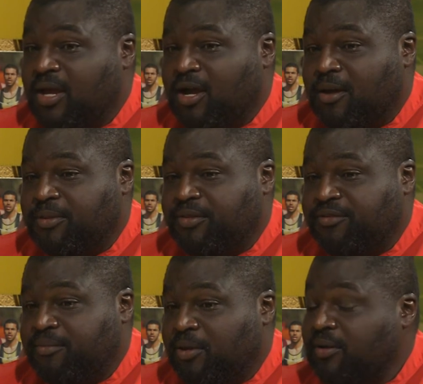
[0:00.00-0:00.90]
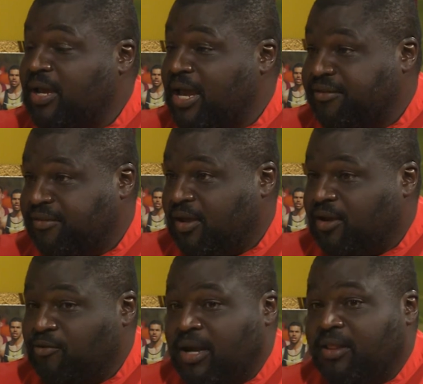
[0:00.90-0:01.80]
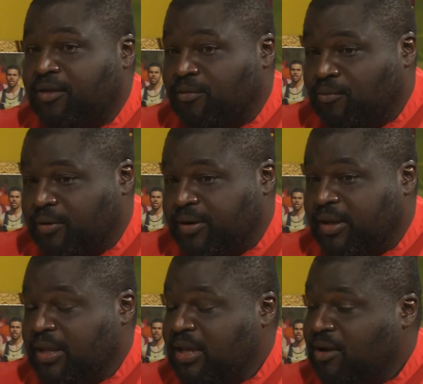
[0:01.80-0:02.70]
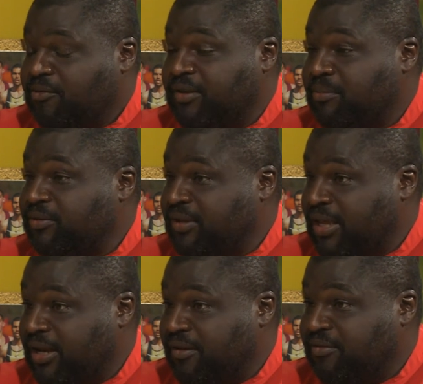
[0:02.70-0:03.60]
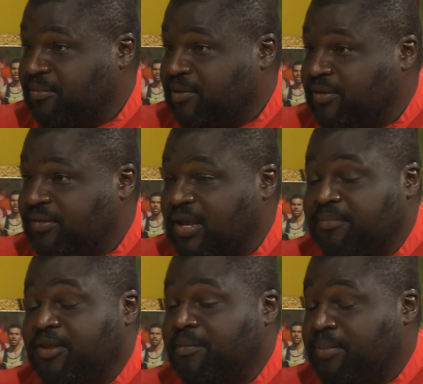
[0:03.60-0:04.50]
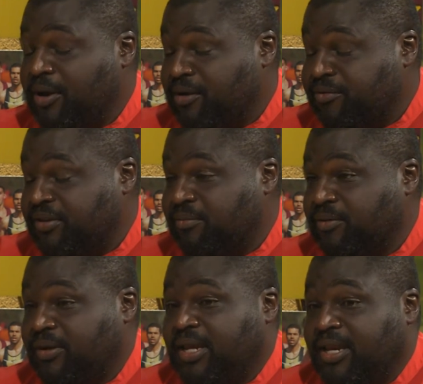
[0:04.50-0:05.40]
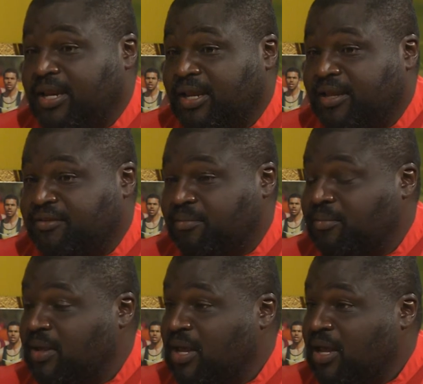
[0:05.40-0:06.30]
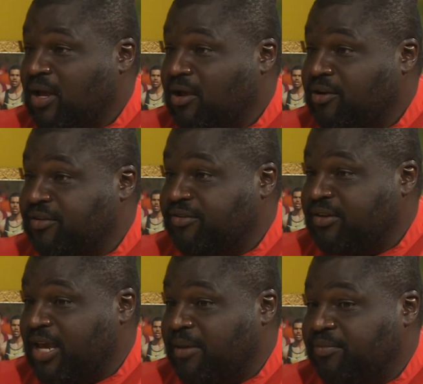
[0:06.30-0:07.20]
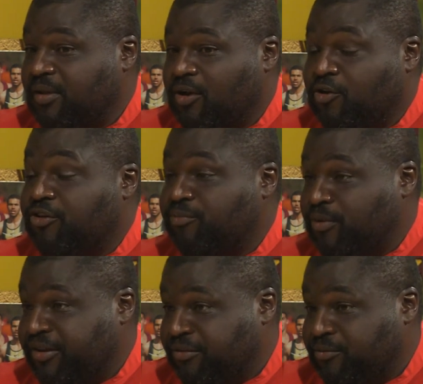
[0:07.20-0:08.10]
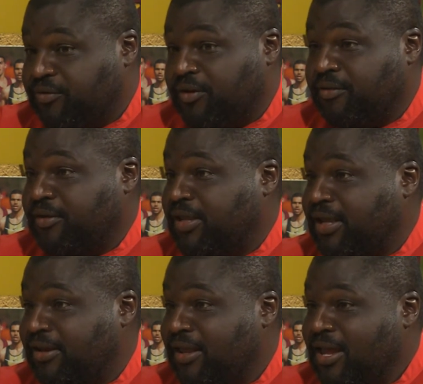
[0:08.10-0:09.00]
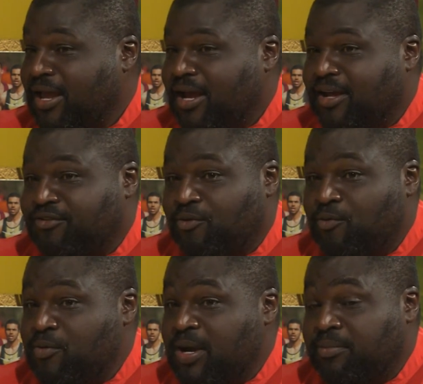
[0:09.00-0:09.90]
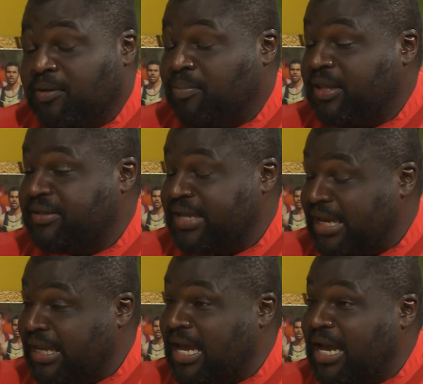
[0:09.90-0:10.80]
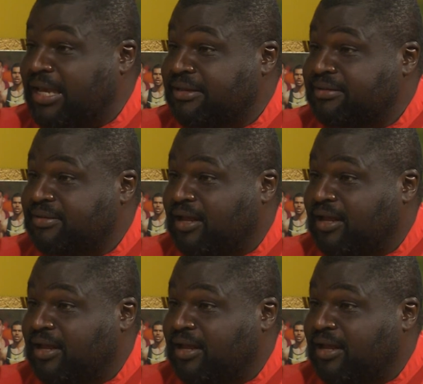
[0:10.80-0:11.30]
And then some other guys, Greg Leatherwood, was able to get in some good time. Dan Perry was able to get in and get some good snaps. Curtis Preston was another kid. So we were able to play 10 guys.